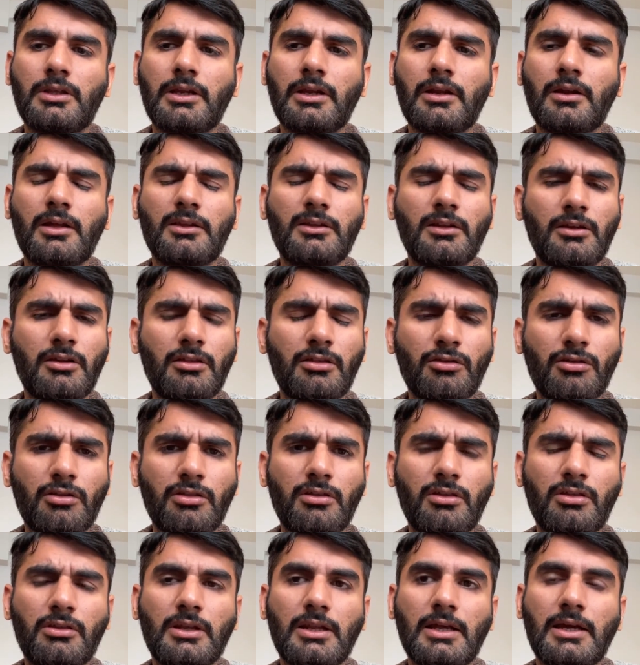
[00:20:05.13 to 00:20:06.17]
are other
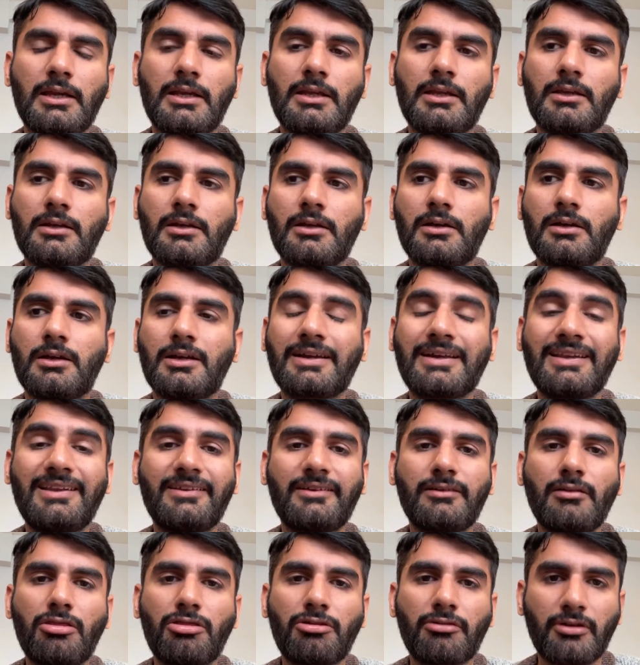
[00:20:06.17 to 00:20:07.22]
resources like
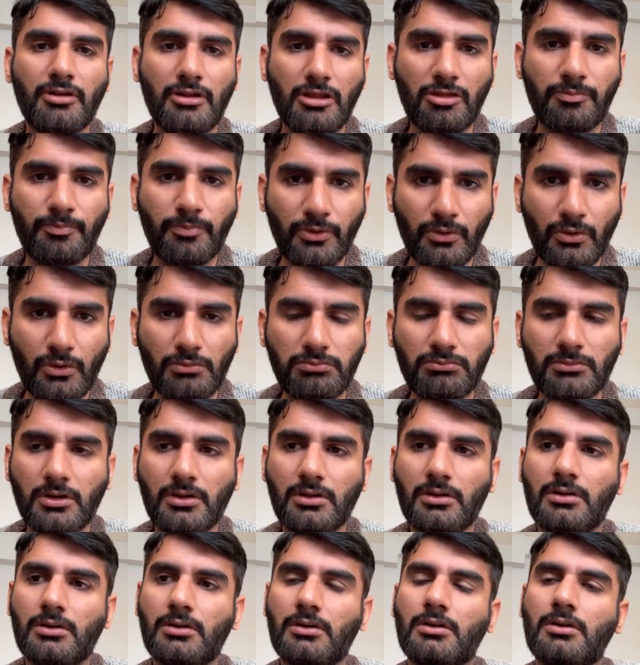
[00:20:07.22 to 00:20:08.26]
Clinical Skills Pro.
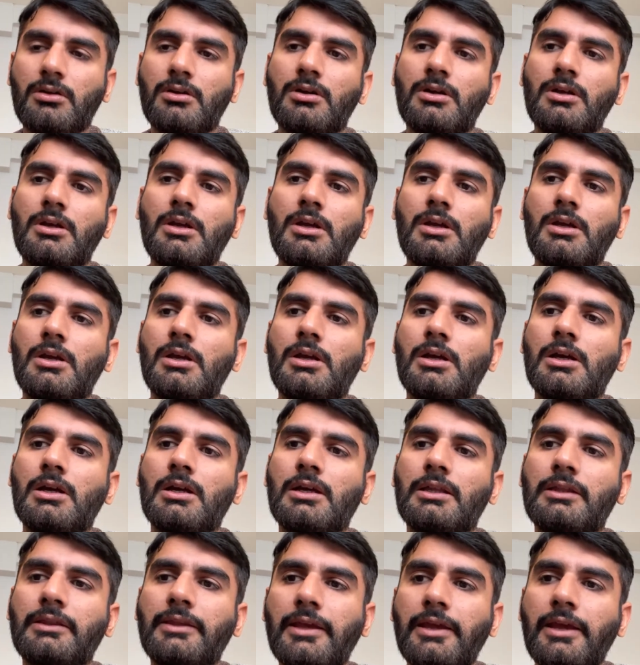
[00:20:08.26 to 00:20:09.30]

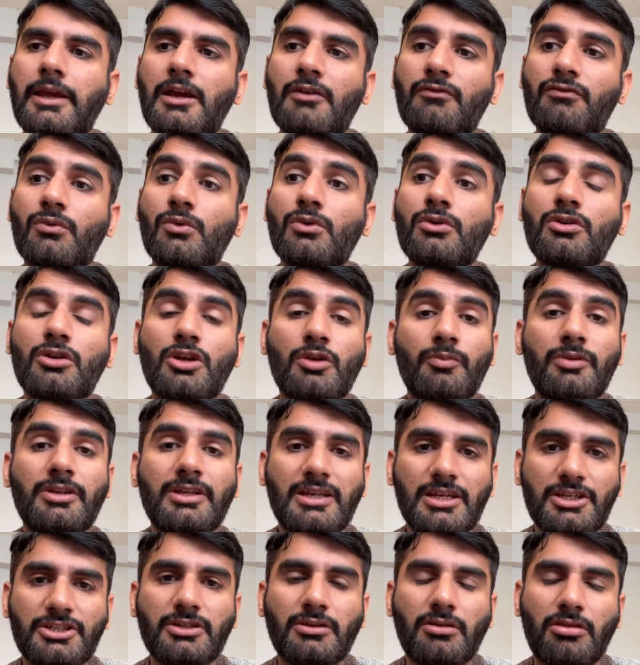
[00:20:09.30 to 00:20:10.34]
They have good
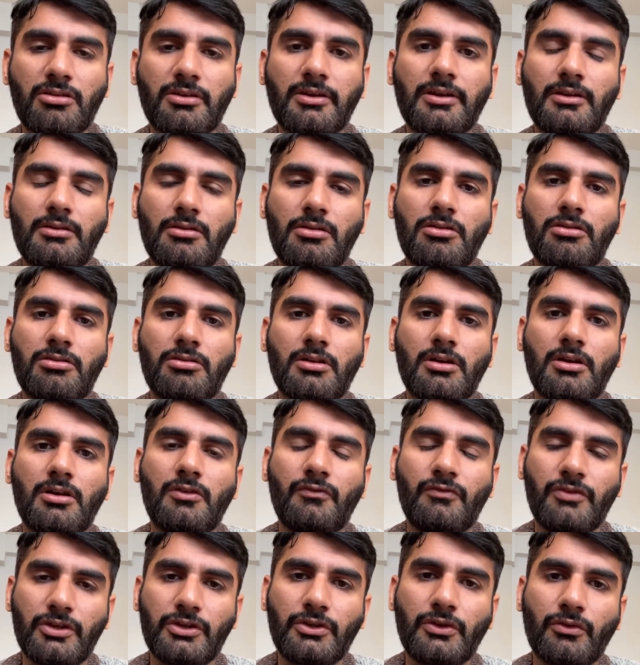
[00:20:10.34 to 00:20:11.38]
communication skills
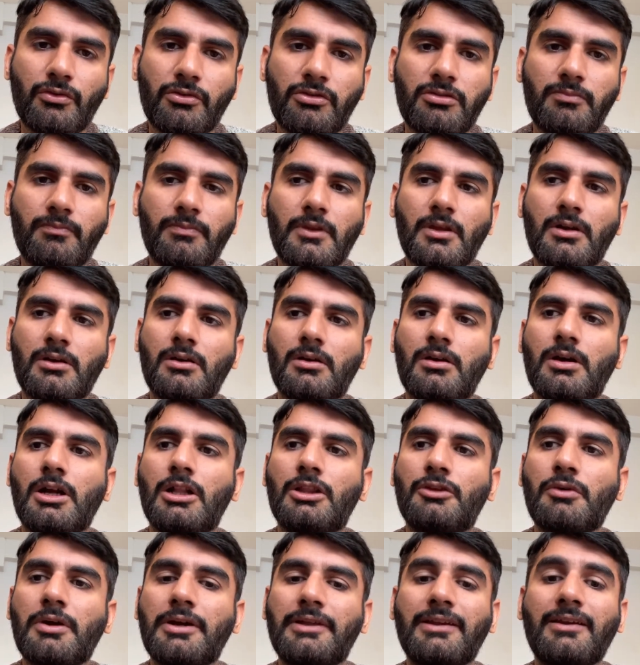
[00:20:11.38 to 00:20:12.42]
videos,
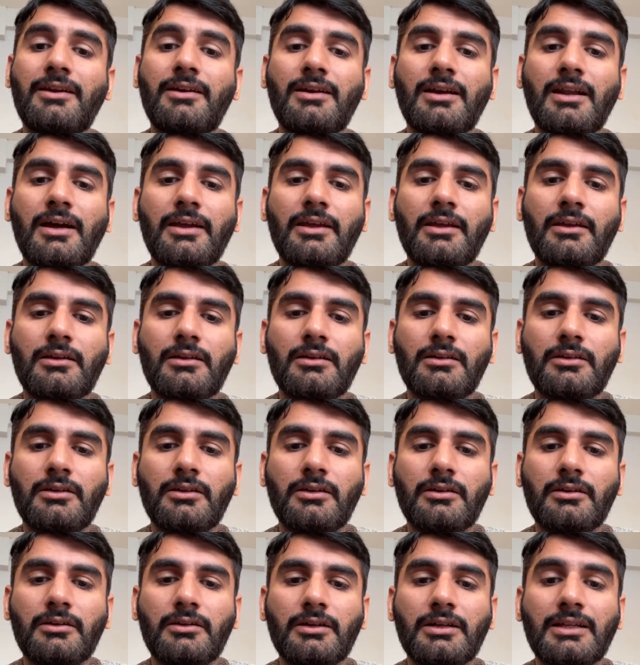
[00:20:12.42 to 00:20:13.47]
although I didn't like
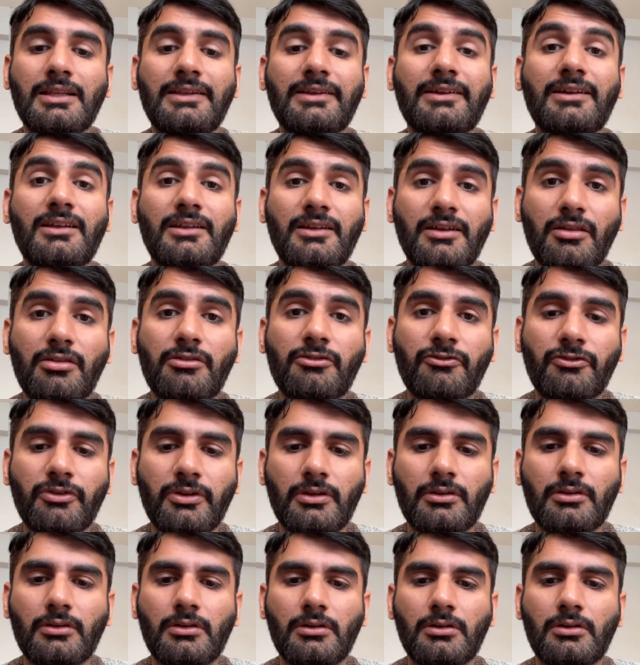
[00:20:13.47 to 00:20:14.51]
their clinical
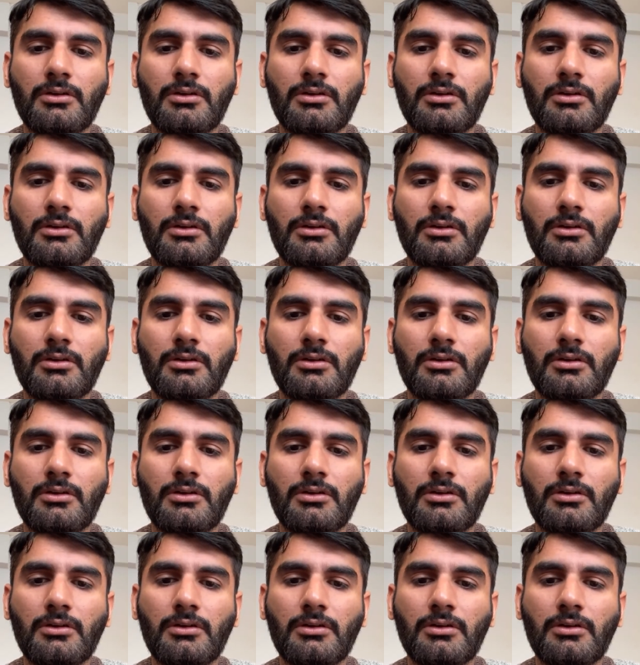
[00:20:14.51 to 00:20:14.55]
history